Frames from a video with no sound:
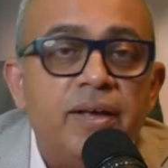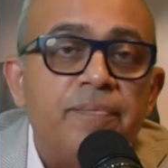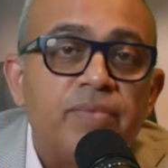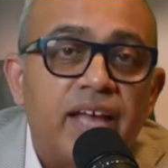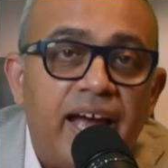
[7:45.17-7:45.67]

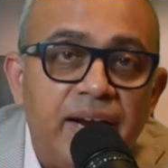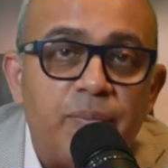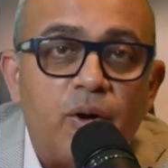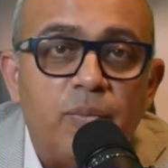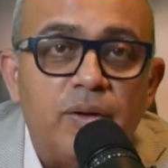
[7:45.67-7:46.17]
and
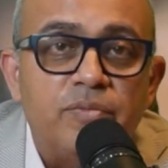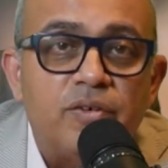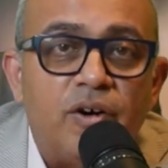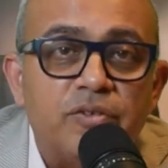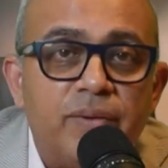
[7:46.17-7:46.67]
problems
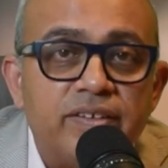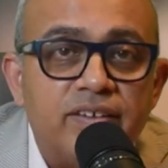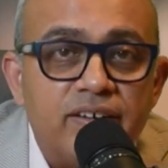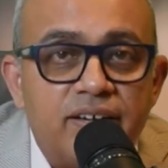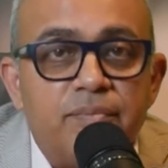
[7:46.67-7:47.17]
caused by
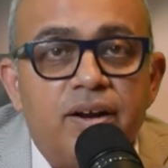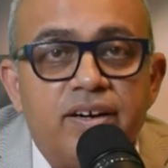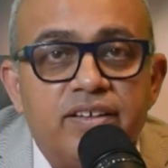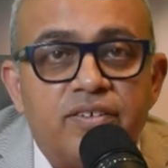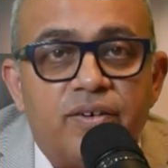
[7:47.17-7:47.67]
certain blood
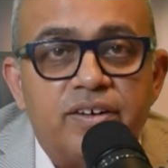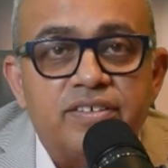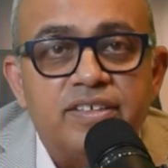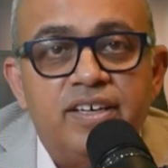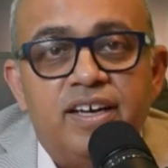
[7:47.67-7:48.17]
disorders
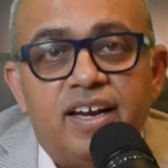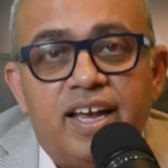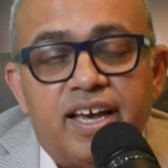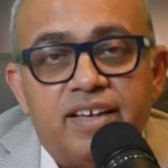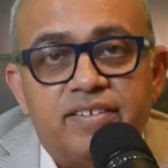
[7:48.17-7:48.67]
like
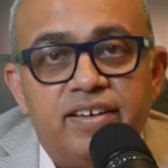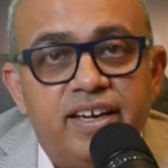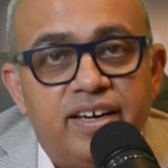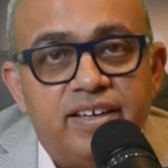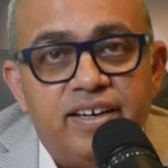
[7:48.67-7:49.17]
SCD and
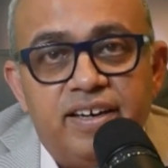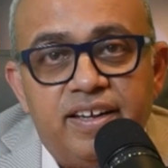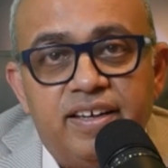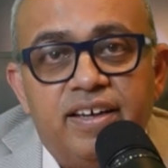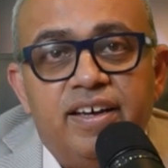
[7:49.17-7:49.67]
TDT.
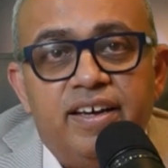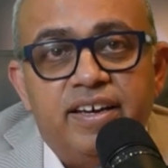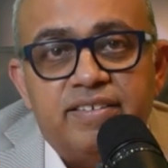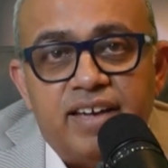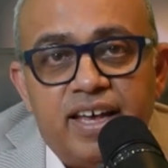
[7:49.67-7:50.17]
It's
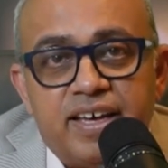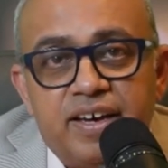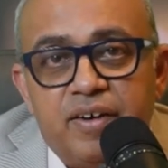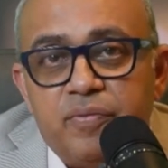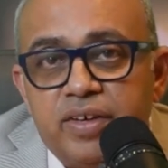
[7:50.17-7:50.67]
like
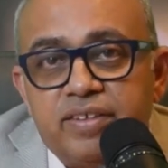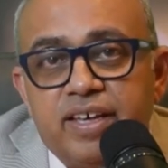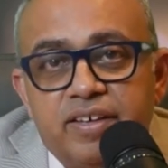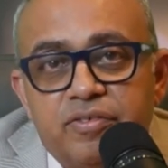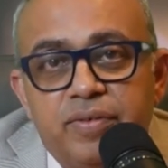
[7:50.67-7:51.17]
fixing a
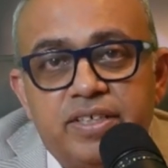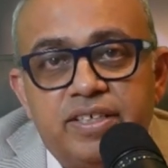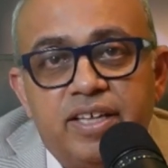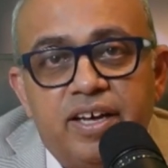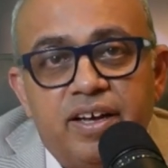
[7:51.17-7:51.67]
switch in
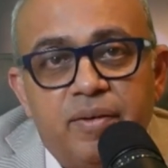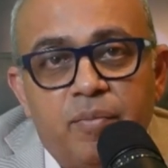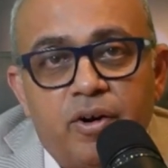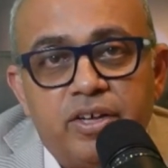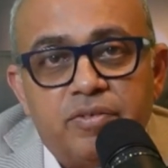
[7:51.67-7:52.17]
the
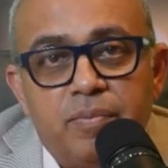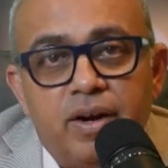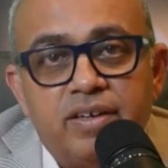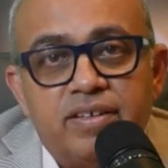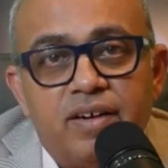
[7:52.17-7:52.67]
body's blood
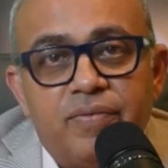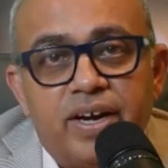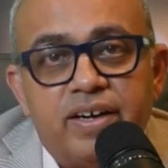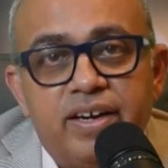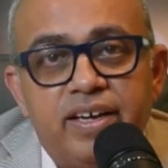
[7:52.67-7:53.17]
cell
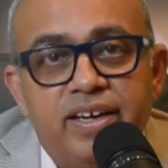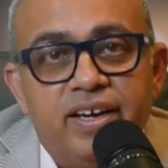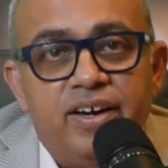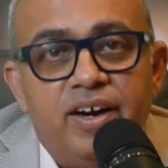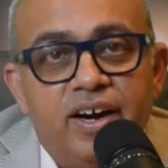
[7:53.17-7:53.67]
factory
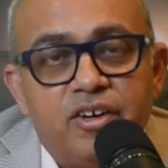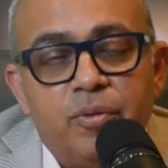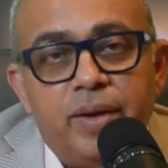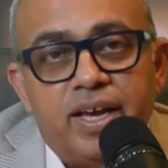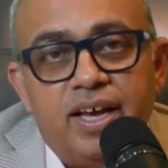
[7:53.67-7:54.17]
to
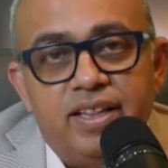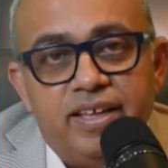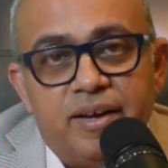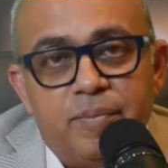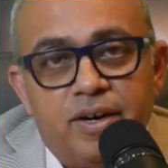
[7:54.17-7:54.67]
make healthier
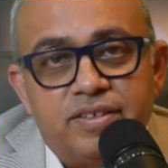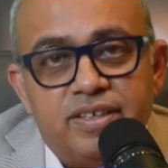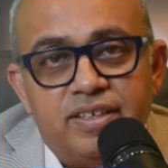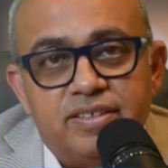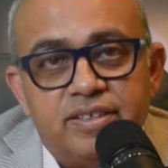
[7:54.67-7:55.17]
blood
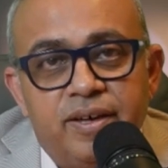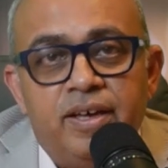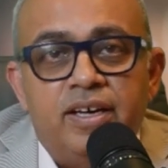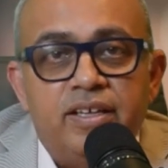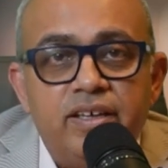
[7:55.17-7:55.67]
cells.
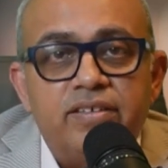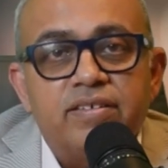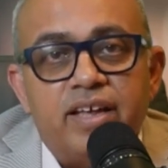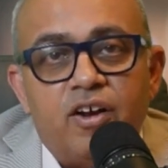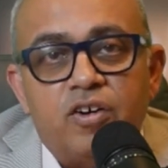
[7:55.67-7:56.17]
This is an
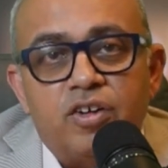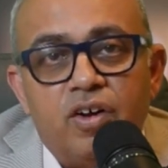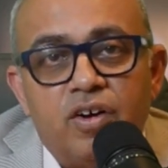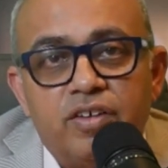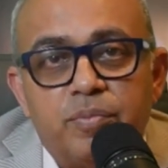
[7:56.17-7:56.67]

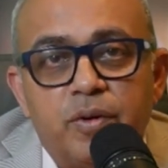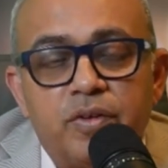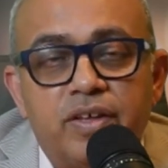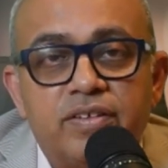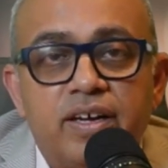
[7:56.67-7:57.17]
autologous
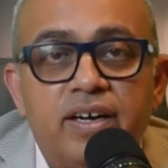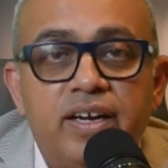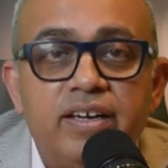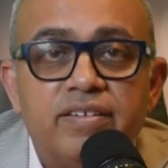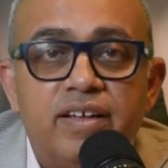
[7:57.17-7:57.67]
process and
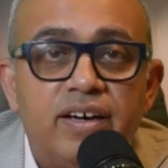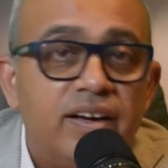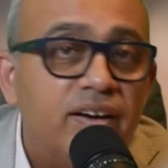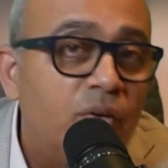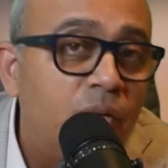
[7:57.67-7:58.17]
needs the
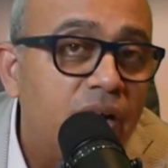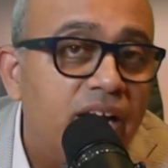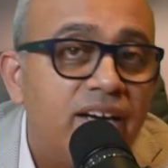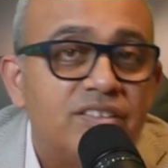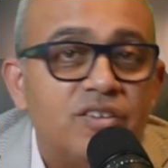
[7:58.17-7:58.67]

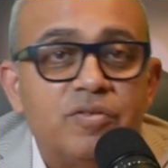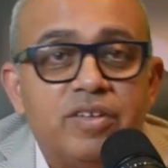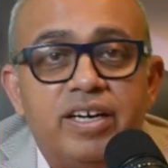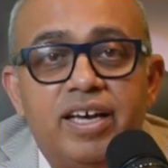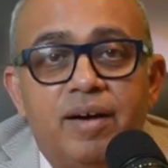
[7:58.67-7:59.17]
overheads of
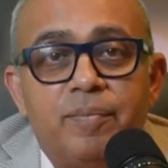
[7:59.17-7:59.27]
setting up